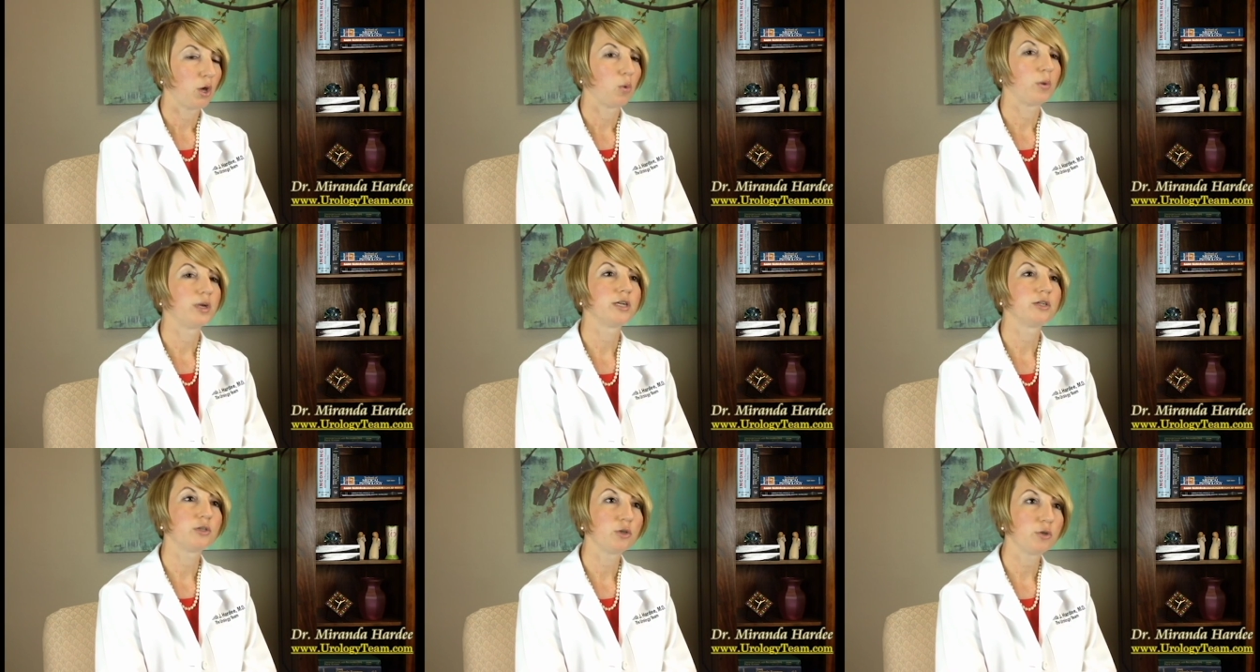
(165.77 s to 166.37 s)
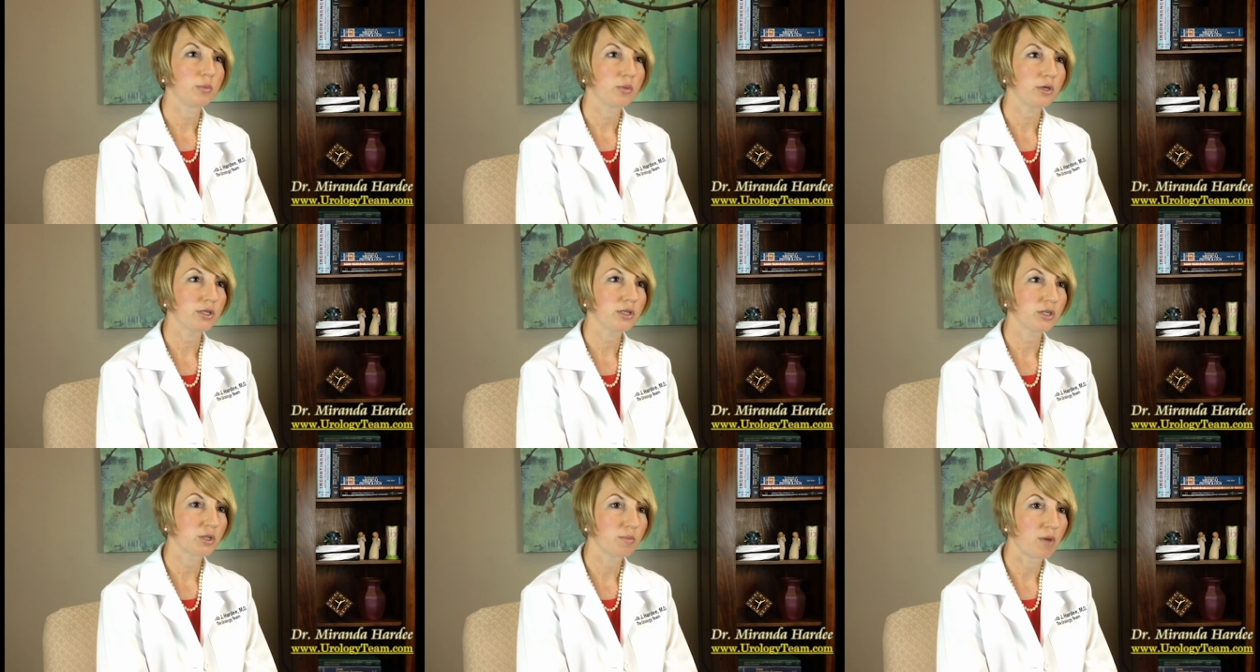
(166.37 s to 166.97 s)
When a tumor is
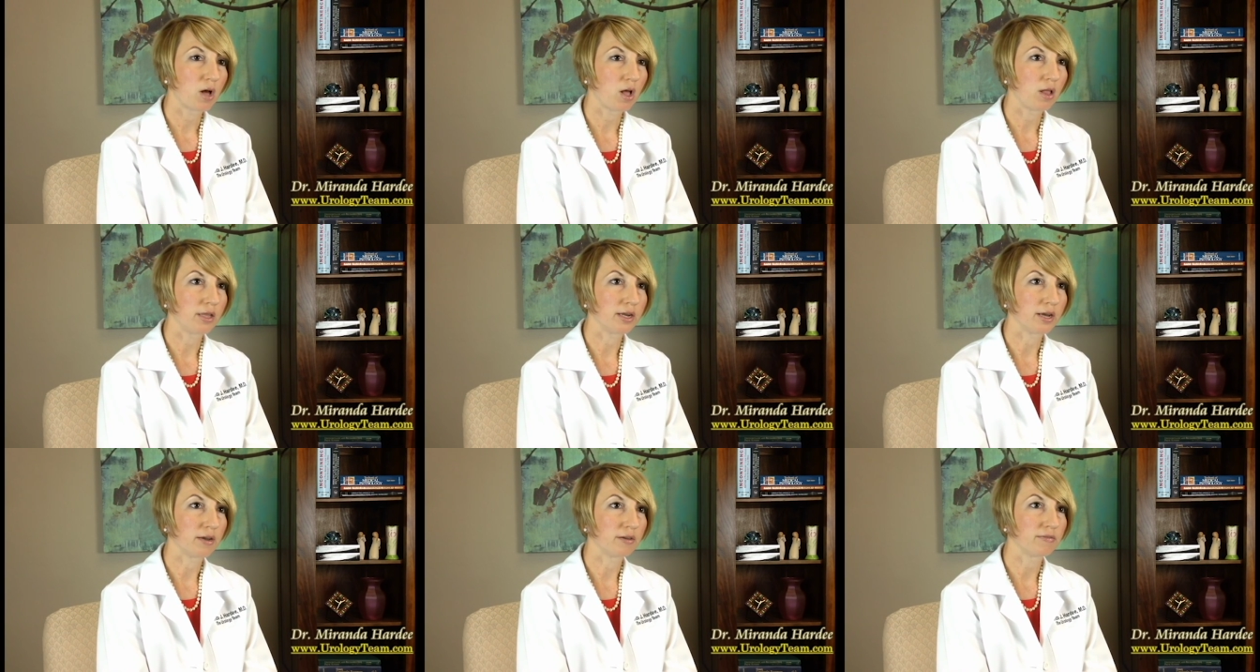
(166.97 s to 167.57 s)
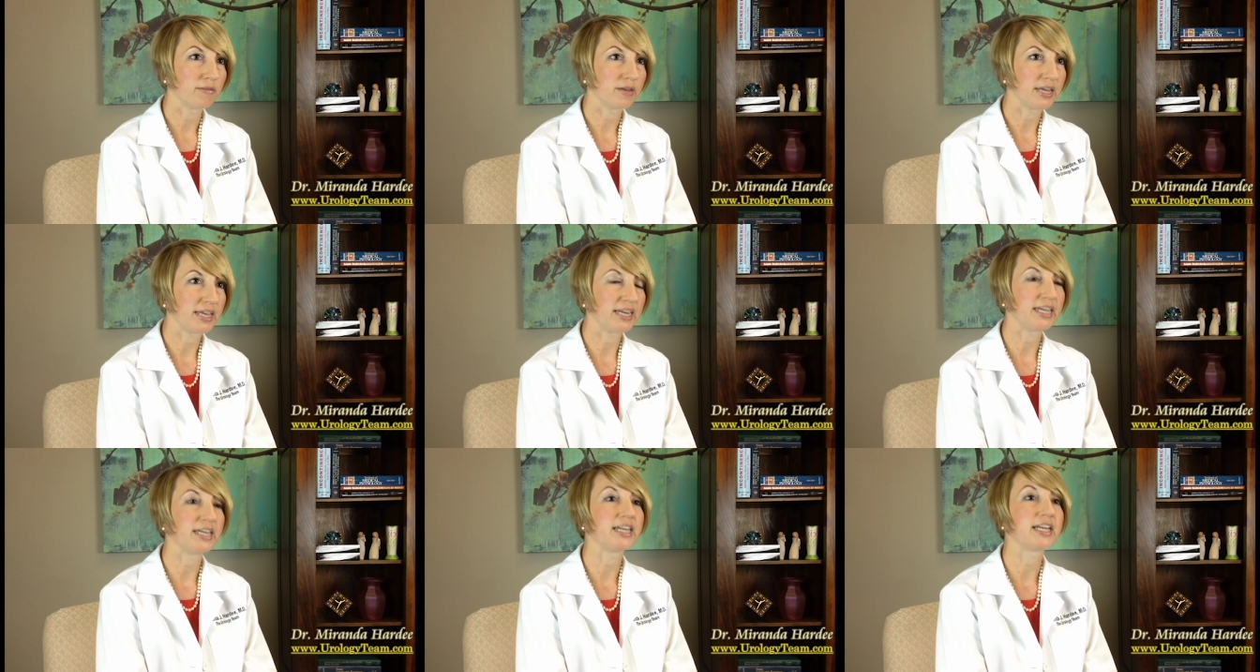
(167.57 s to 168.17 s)
small enough
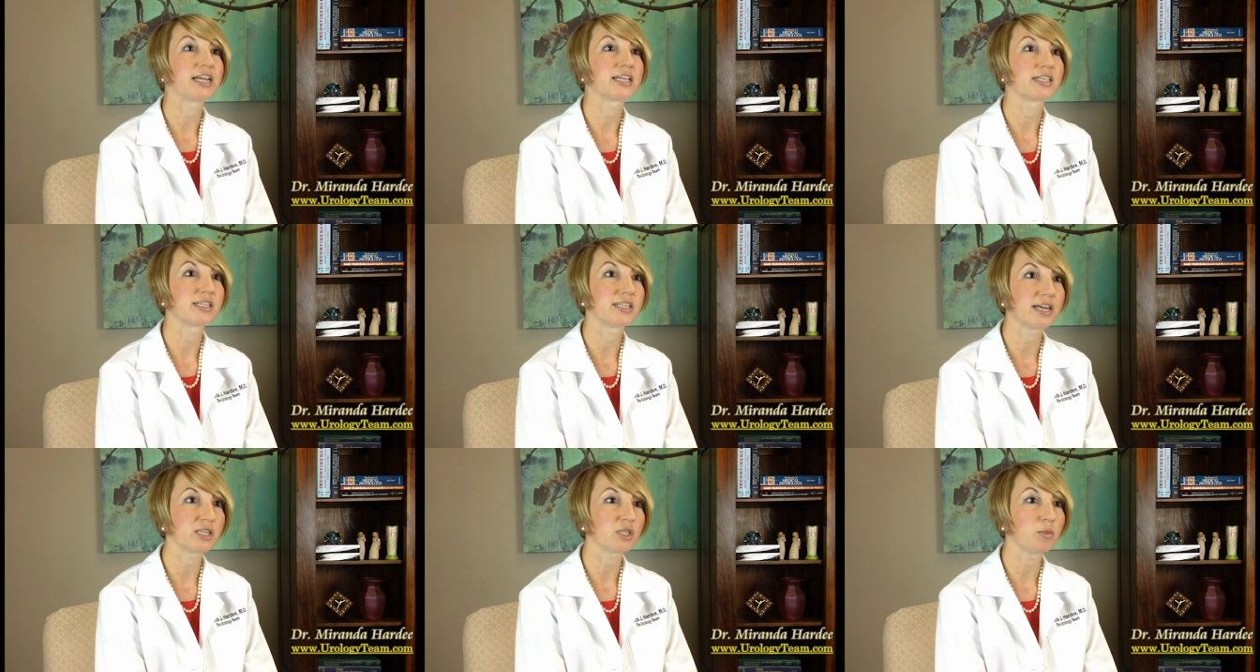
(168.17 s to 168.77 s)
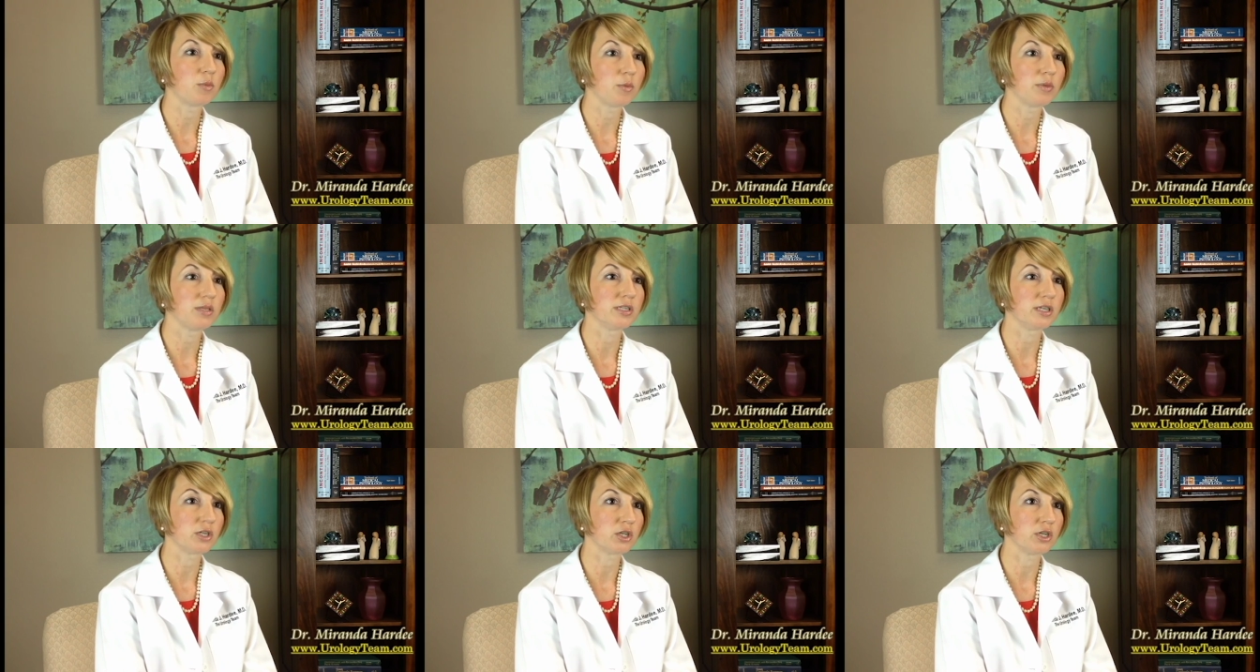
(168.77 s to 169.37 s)
and in an accessible
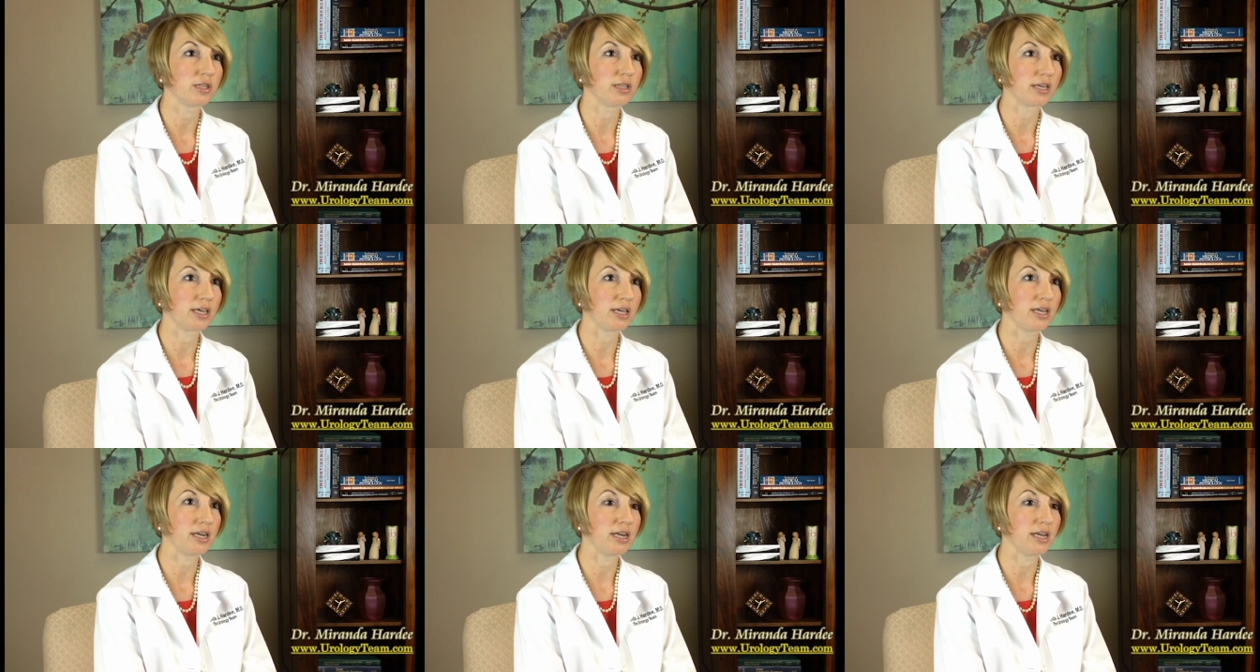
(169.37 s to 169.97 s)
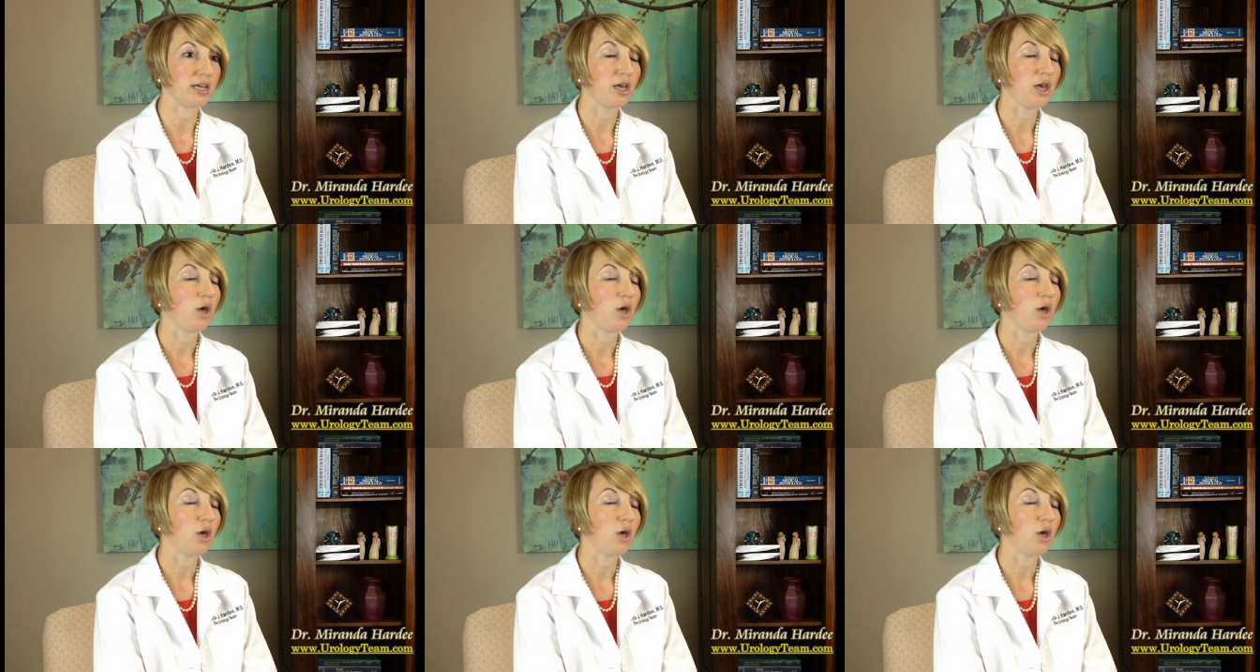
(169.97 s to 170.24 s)
position in the kidney,